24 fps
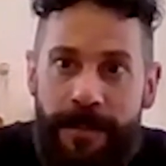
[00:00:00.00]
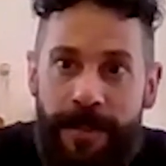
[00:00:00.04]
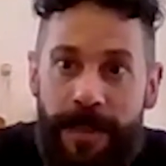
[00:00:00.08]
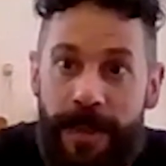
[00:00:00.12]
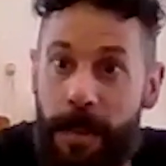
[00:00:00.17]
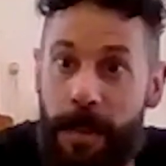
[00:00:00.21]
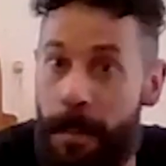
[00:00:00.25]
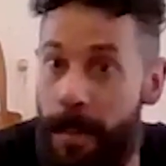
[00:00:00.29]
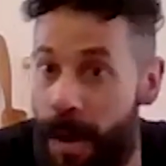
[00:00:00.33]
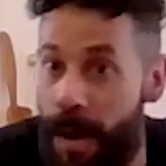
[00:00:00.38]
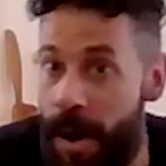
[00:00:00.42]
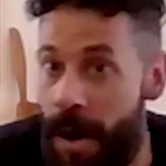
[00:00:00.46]
The
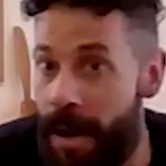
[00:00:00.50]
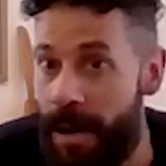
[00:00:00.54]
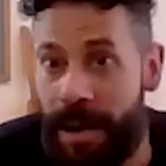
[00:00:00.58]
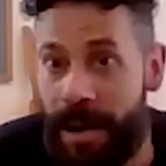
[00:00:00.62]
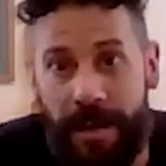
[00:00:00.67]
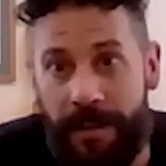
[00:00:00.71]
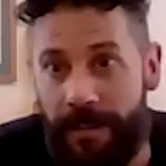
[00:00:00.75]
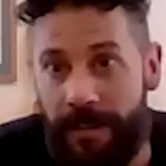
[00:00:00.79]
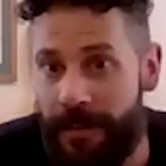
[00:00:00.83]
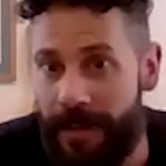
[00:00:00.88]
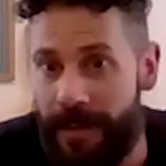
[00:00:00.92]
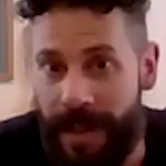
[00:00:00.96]

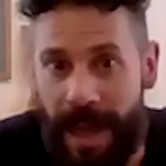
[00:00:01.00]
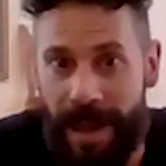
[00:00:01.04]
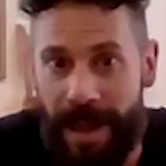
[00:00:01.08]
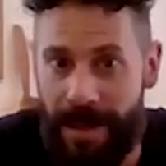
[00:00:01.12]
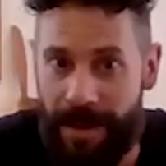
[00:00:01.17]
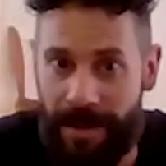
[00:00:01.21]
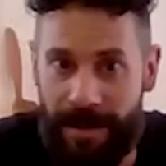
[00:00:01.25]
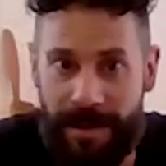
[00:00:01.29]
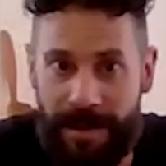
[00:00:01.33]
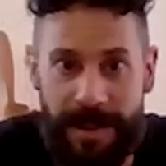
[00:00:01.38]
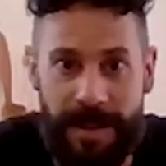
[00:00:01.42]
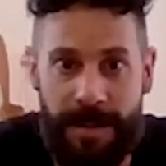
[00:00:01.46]
market for that
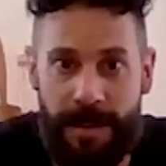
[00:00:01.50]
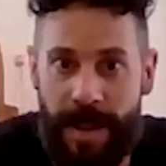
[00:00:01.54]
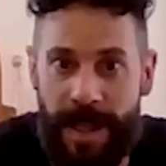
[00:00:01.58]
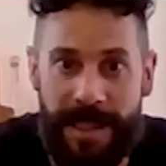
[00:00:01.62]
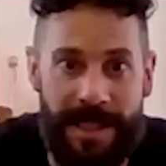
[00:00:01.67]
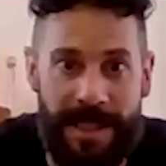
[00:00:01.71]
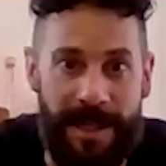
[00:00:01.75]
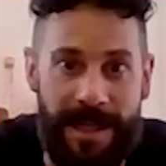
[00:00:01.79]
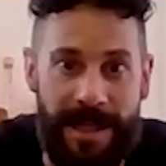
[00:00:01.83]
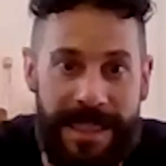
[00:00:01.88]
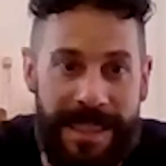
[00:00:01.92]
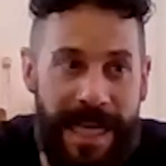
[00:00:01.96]
kind of
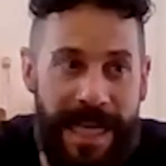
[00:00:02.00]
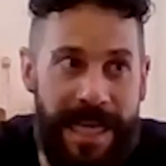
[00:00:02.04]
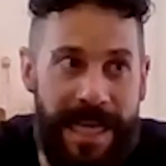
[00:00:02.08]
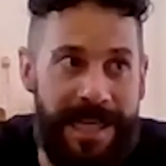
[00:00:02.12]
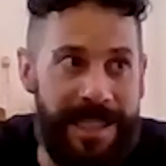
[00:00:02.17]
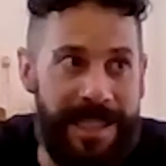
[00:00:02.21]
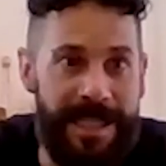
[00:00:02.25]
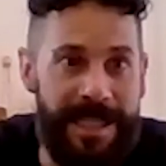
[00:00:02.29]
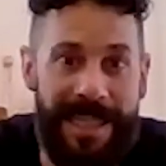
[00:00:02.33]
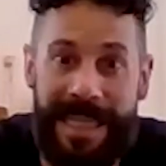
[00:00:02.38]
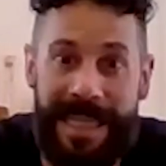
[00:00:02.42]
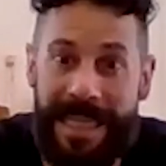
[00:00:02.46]

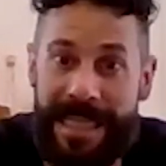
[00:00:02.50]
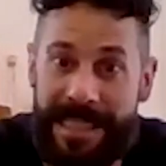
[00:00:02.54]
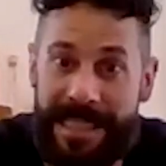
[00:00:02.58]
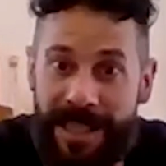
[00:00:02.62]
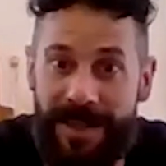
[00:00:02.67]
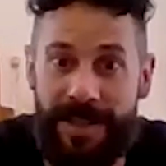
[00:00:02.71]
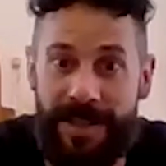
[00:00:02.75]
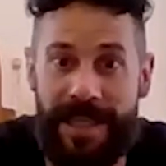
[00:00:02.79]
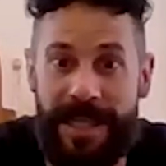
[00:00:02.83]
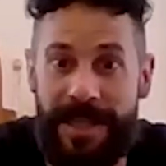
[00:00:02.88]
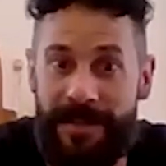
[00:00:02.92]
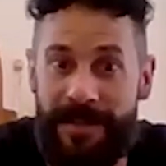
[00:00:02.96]
specialization is
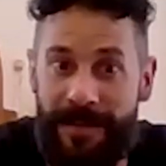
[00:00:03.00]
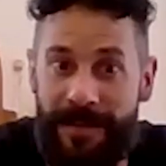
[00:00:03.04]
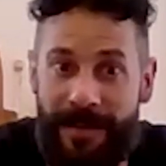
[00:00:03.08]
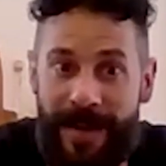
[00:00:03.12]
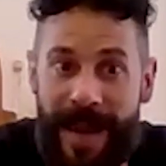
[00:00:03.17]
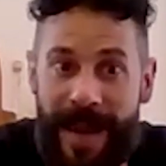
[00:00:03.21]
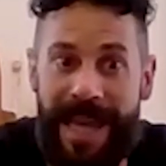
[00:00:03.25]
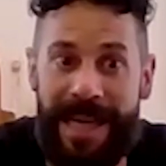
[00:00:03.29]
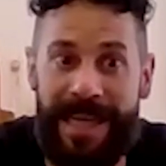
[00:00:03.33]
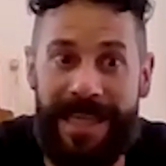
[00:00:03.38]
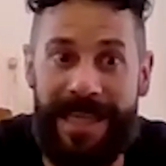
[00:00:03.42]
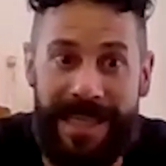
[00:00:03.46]
usually
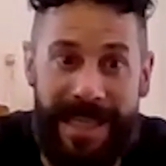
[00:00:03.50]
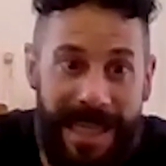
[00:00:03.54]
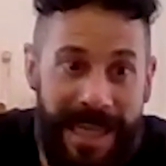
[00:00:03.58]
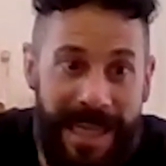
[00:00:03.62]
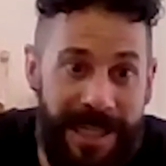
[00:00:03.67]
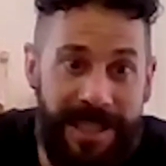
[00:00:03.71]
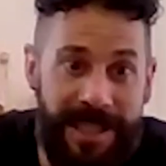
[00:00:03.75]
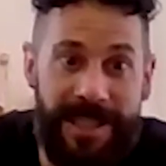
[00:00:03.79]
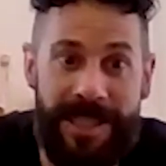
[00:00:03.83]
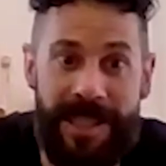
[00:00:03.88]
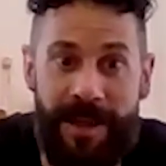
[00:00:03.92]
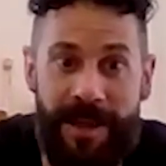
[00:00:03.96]
fairly
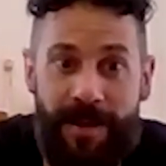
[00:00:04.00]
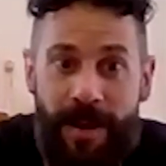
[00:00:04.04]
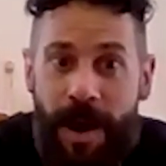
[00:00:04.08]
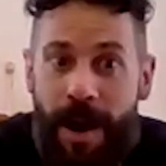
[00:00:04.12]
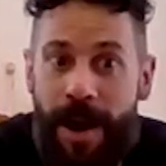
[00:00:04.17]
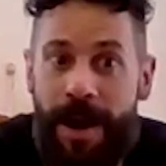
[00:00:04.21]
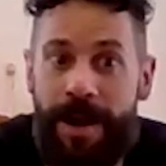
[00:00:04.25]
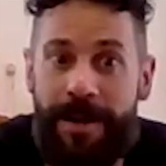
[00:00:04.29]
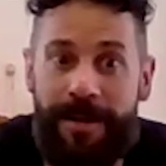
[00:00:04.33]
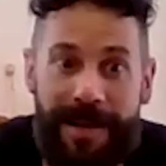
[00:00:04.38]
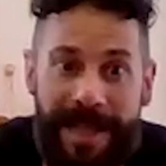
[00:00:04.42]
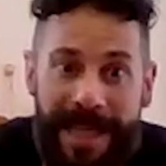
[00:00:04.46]
niche, so
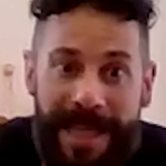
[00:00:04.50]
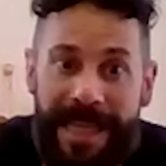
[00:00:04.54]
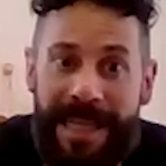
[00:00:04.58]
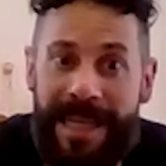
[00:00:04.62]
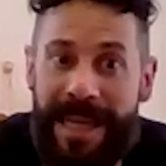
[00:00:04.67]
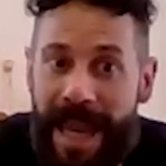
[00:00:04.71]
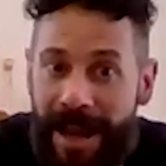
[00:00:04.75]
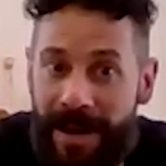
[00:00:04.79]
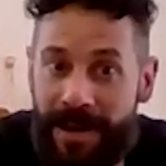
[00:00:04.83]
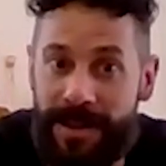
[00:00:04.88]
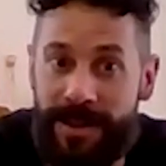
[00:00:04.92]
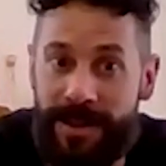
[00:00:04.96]
hiring
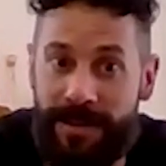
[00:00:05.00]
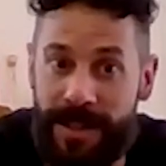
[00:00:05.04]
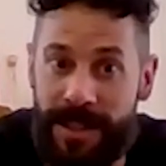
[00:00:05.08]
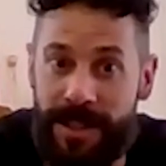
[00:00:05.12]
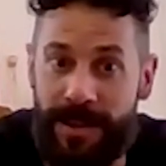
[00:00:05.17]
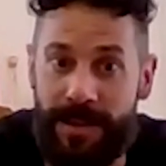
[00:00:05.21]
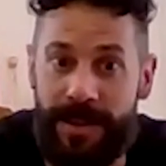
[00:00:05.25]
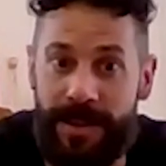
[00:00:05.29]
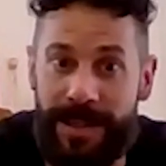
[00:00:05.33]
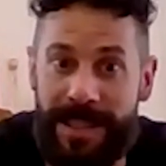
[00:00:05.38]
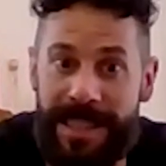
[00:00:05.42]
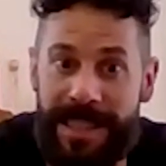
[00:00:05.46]
in-house
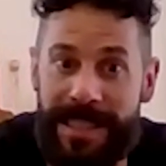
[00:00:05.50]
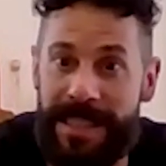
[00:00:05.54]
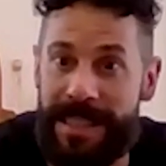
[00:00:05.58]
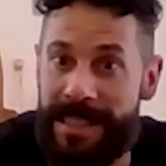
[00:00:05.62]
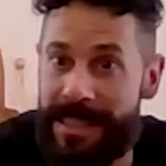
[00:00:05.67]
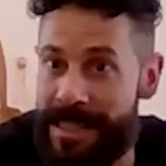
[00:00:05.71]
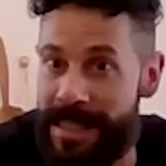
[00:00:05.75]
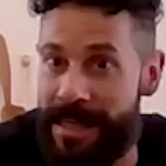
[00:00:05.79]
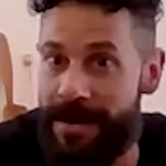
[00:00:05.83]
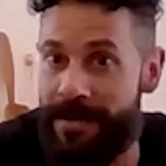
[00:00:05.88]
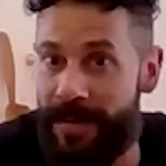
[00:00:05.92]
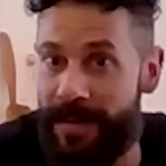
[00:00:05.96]
resources is
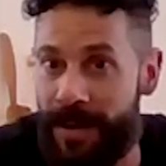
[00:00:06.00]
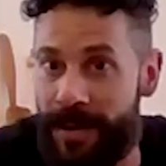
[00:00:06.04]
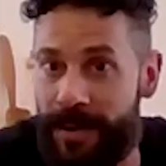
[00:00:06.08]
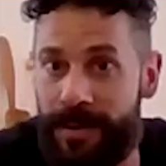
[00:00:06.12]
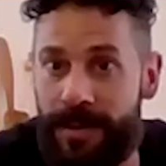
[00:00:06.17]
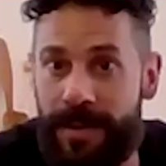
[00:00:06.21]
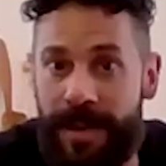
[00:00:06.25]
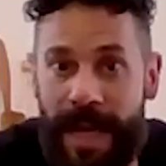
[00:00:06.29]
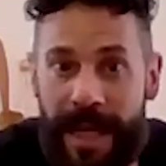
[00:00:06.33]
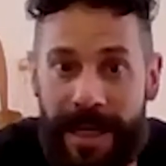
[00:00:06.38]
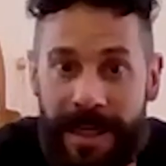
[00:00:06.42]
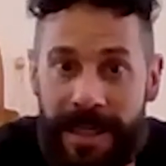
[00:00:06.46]

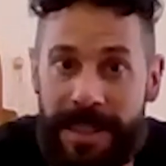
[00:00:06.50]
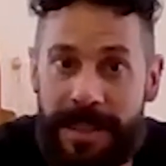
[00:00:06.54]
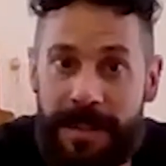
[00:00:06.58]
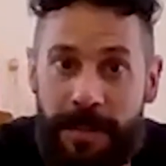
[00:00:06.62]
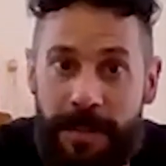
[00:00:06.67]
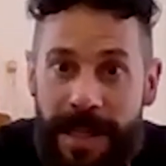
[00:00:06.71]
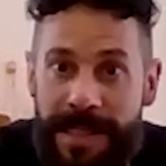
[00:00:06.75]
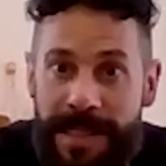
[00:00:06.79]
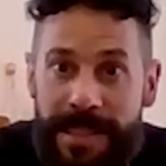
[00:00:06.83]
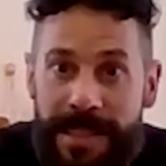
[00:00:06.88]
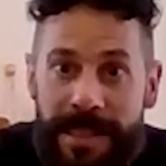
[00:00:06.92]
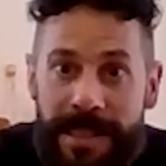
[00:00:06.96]
difficult and
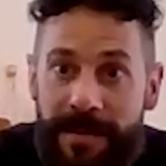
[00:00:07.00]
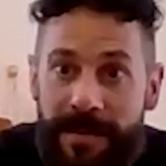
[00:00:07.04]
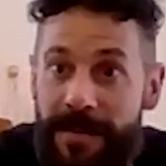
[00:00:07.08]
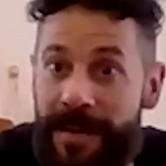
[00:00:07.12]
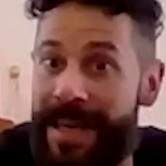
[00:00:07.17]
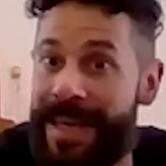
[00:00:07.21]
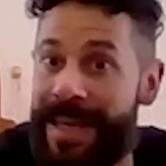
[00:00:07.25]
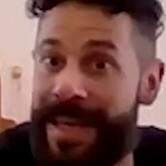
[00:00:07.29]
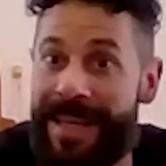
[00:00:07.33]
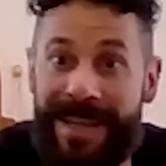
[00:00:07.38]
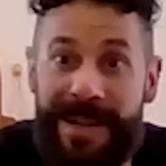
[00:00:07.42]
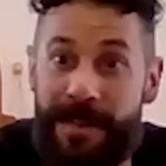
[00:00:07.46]
expensive,
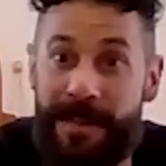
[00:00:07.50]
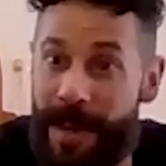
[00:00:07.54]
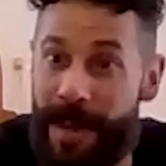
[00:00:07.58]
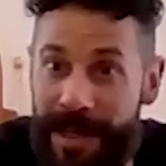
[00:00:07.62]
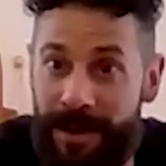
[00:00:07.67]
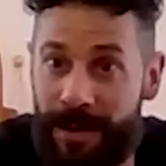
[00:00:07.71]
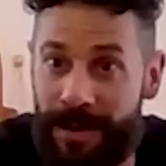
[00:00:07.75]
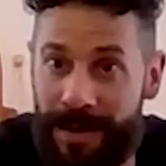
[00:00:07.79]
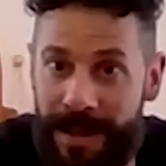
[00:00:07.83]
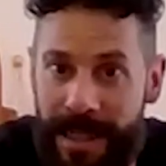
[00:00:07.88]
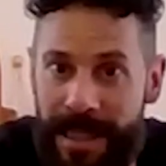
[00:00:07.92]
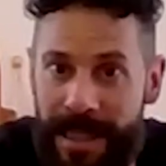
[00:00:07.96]
and you may
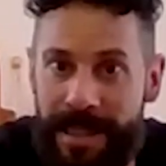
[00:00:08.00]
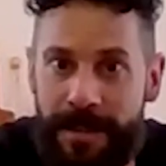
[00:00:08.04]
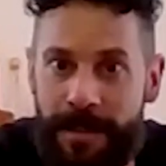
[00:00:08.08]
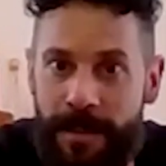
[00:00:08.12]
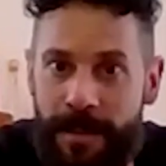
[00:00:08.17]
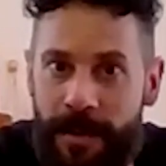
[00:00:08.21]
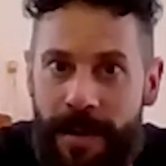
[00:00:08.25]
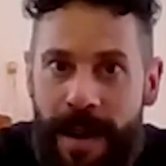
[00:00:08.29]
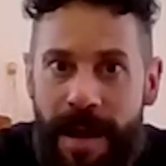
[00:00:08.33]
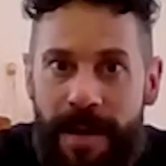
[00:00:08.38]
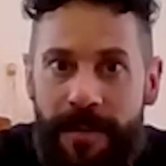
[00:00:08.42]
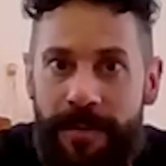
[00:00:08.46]
not need them
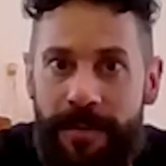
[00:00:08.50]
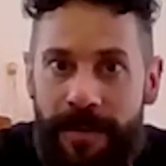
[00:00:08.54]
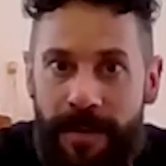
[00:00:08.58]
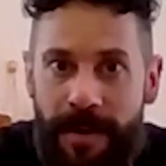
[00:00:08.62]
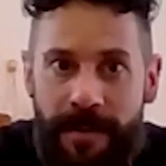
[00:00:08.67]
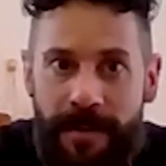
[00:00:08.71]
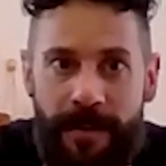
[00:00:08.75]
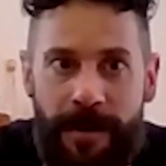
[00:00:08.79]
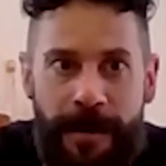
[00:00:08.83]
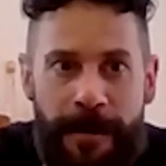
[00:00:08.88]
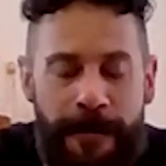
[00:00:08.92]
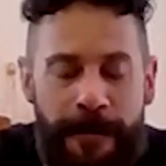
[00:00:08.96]
around forever.